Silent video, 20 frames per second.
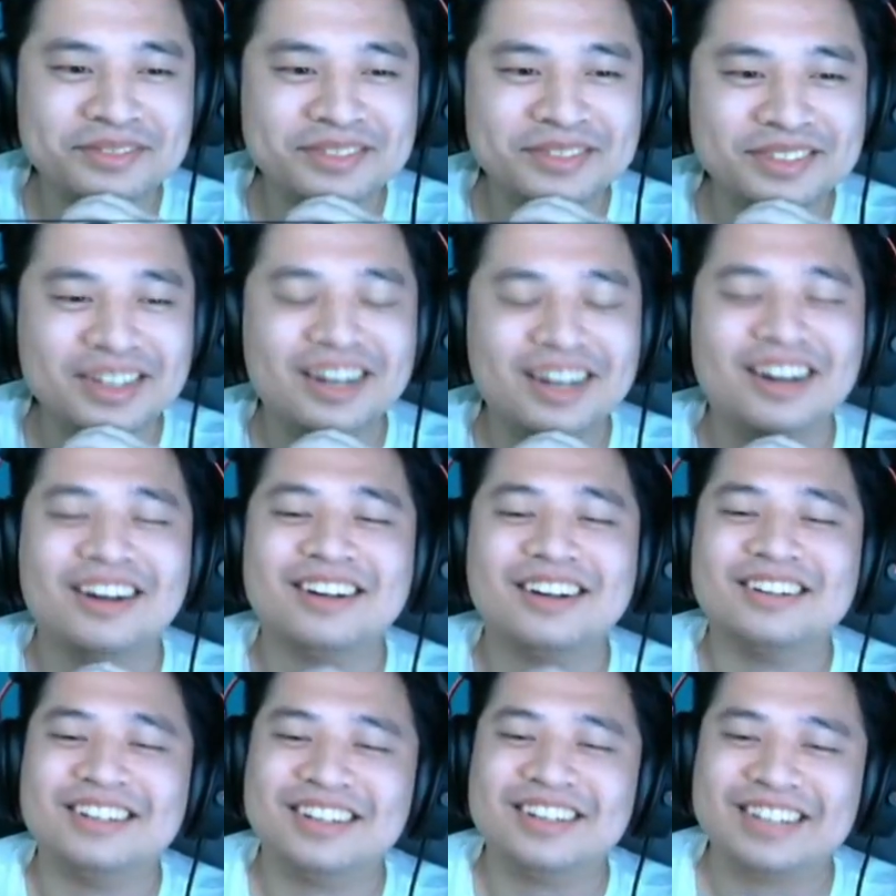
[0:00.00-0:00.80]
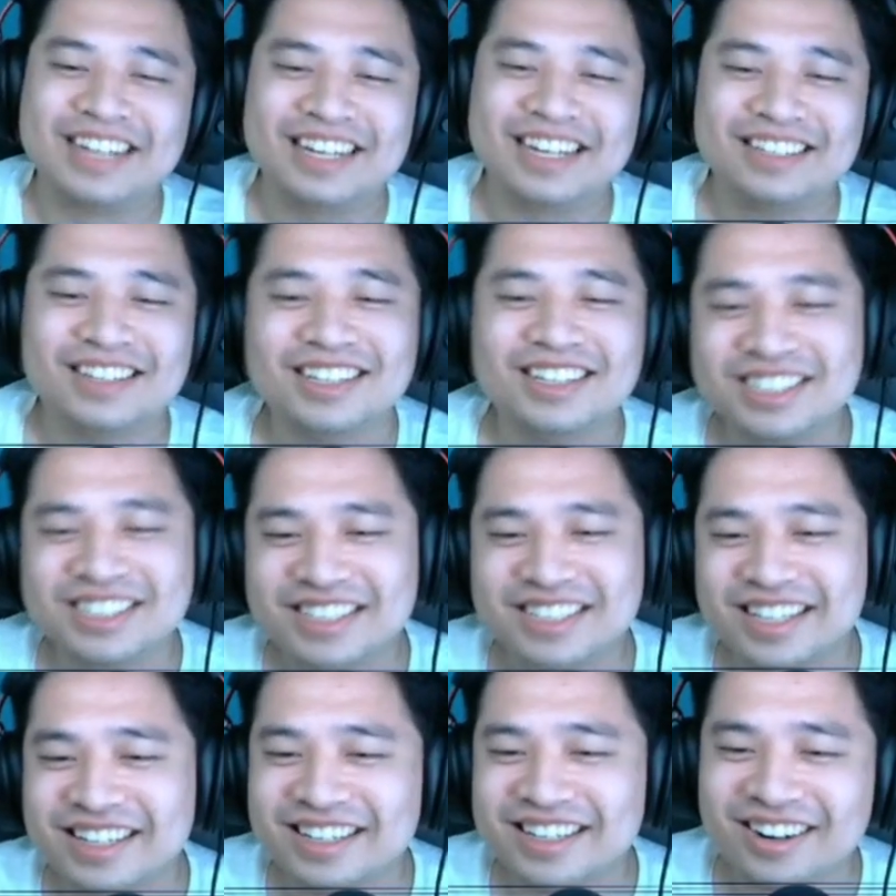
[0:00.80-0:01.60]
Oh, okay.
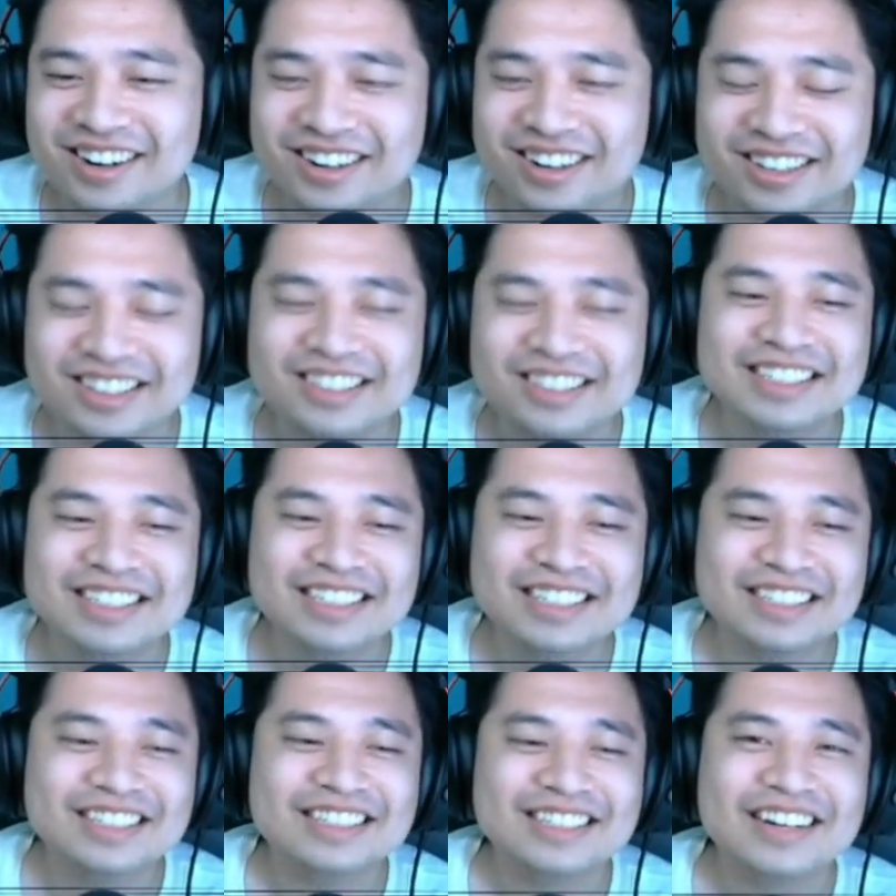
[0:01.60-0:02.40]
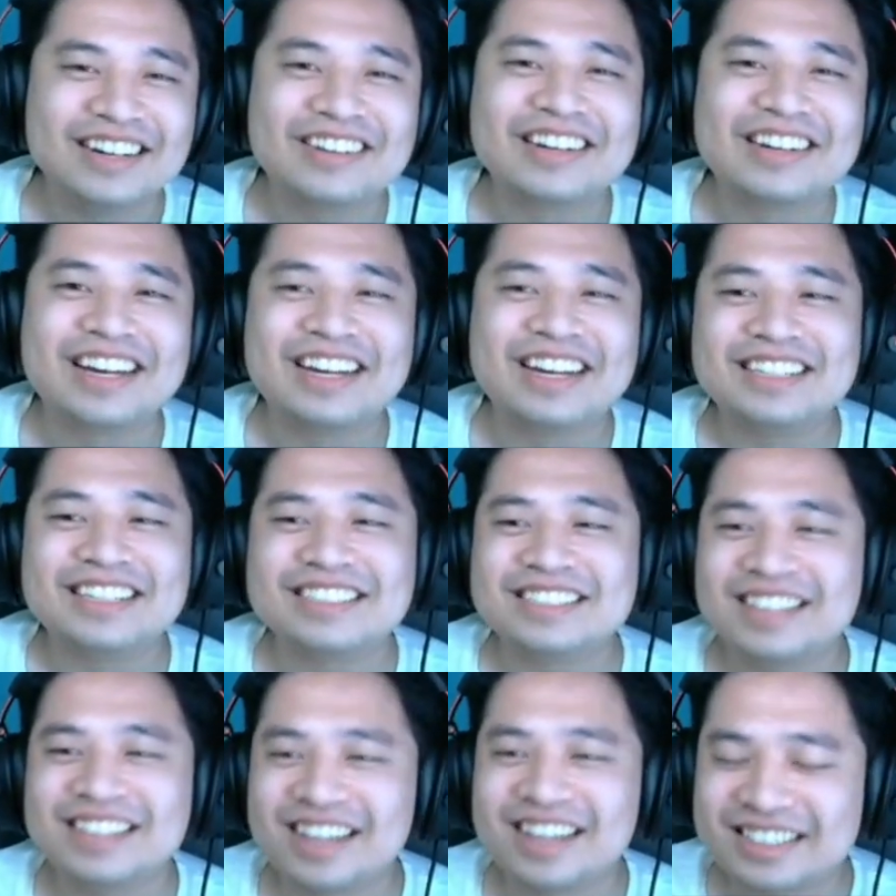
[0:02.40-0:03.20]
Legendary card. Okay,
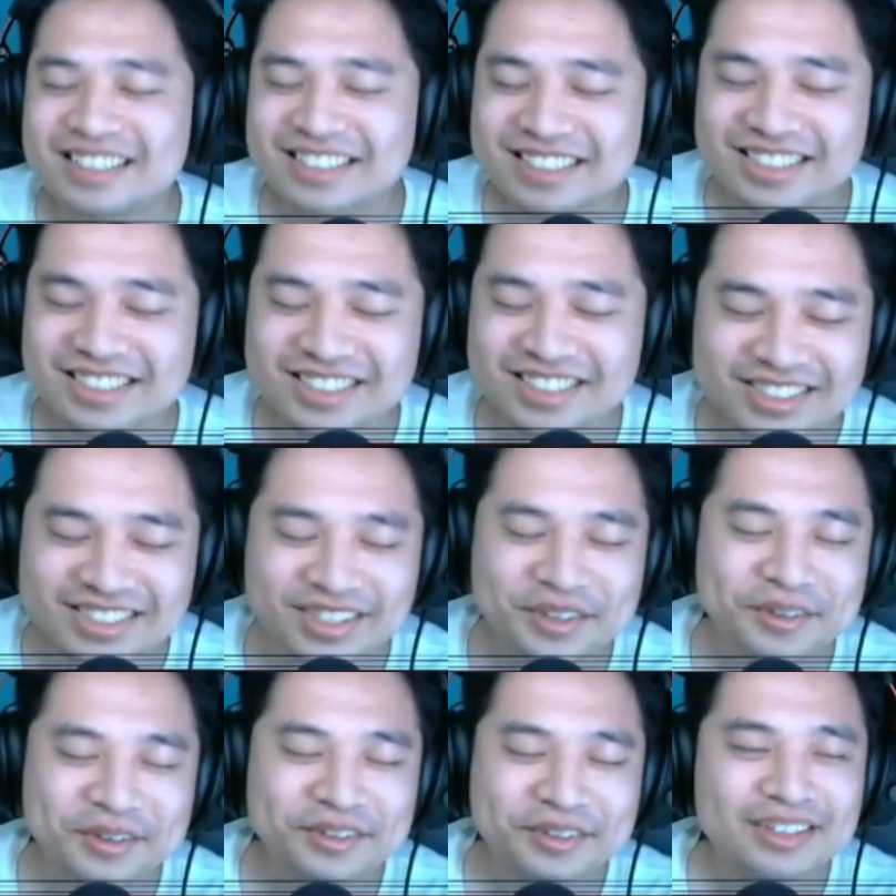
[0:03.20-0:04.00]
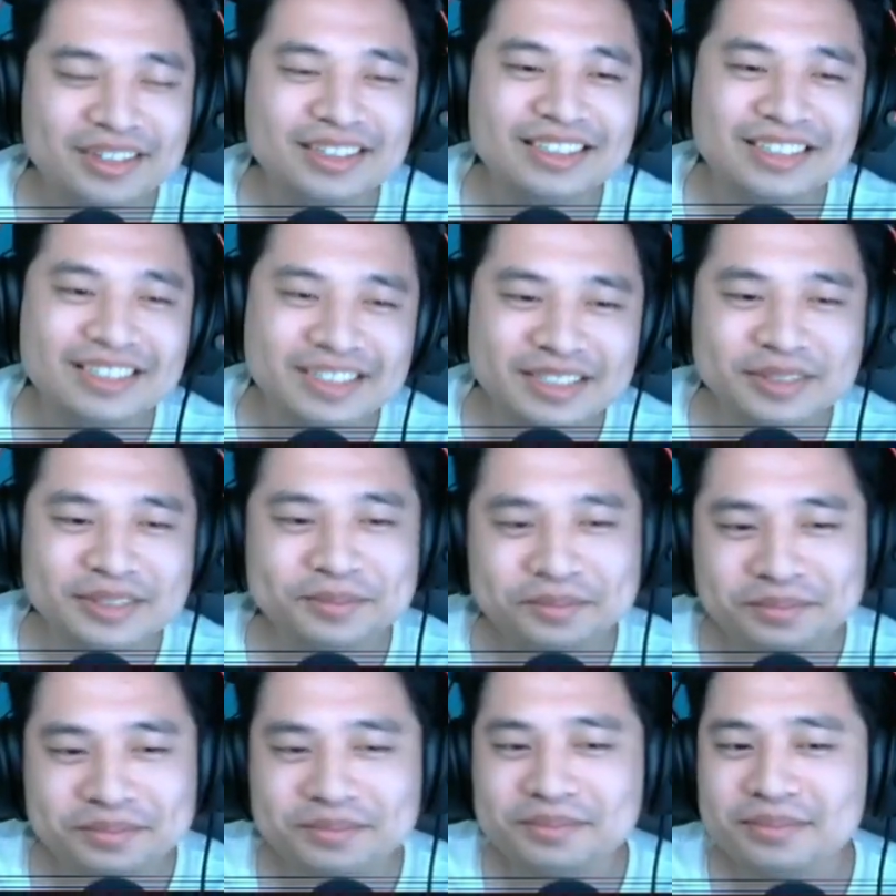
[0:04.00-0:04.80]
it's not a skill stone.
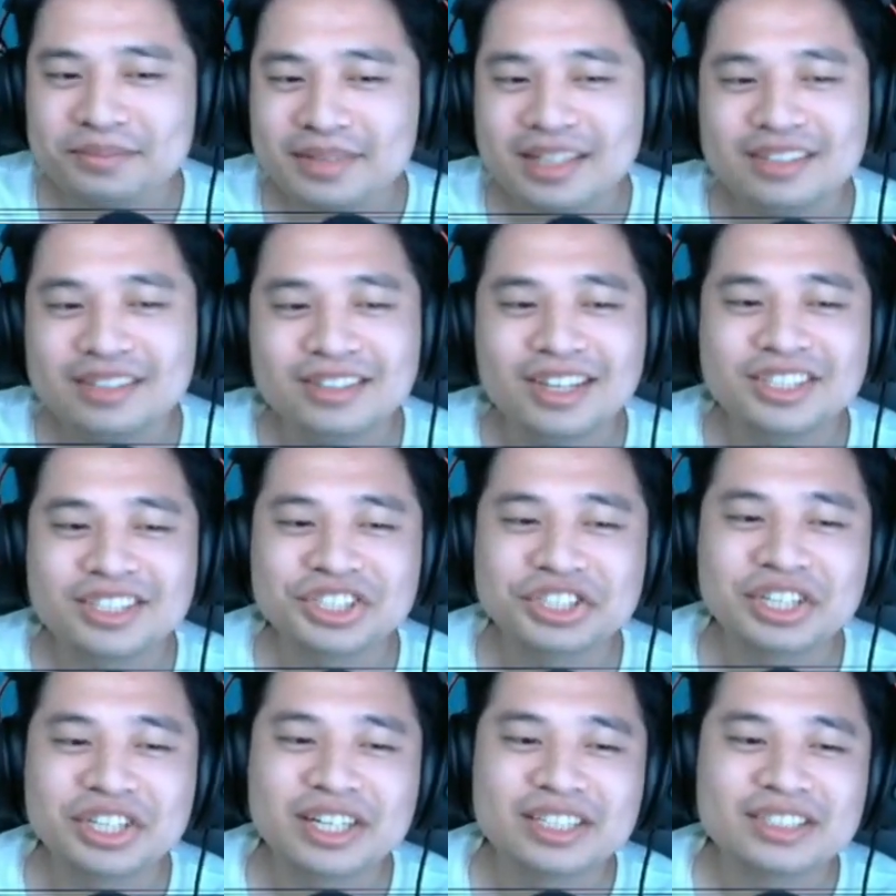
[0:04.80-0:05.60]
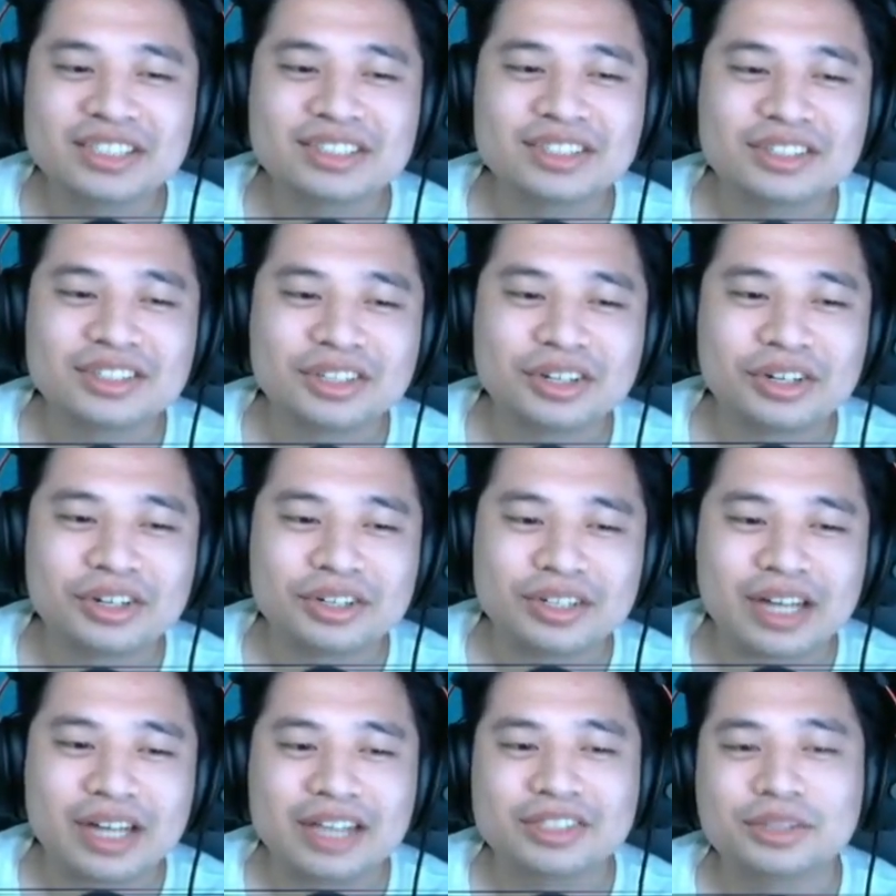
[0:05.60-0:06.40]
Legendary is still
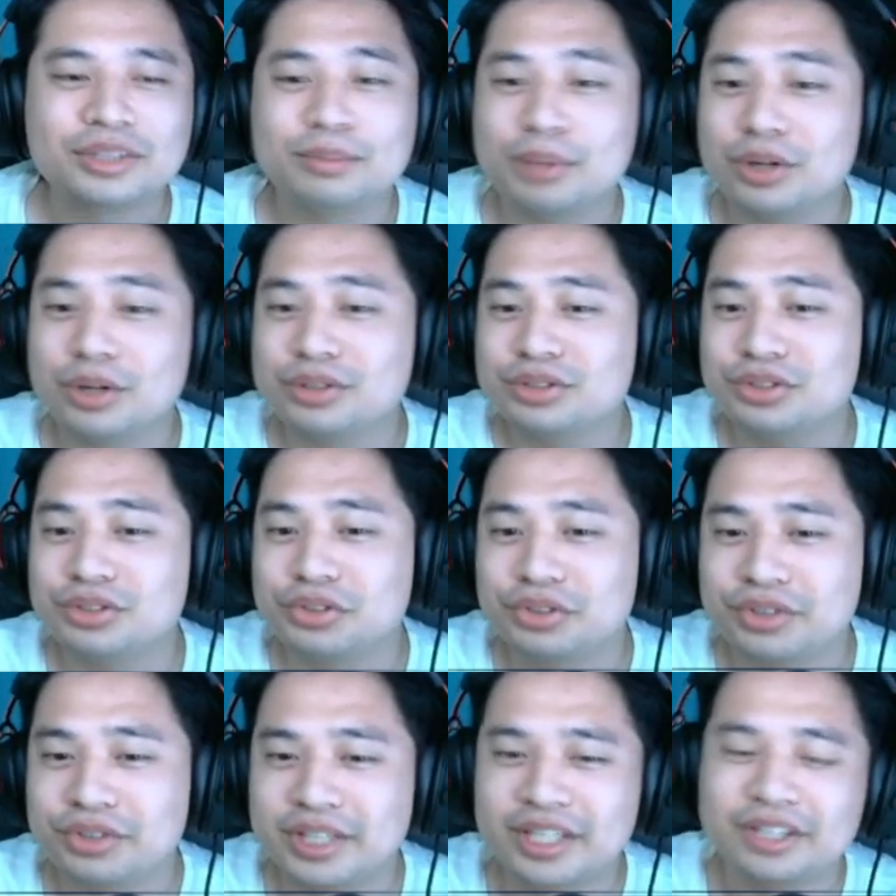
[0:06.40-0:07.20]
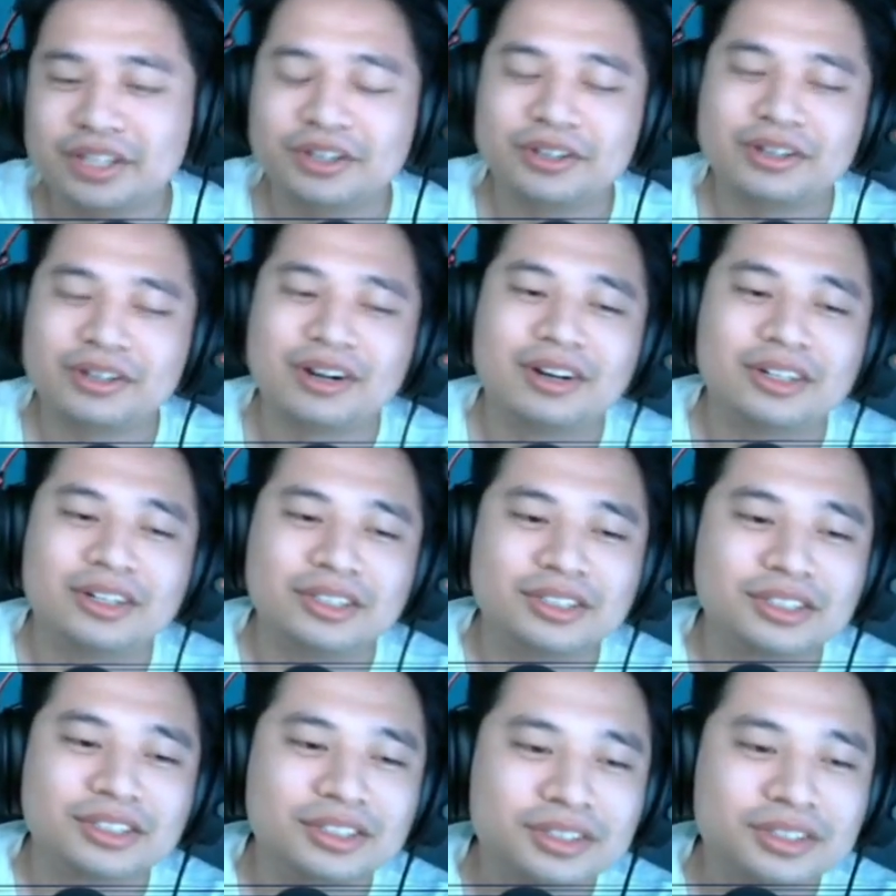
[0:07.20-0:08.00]
good as opposed to 3 hero cards.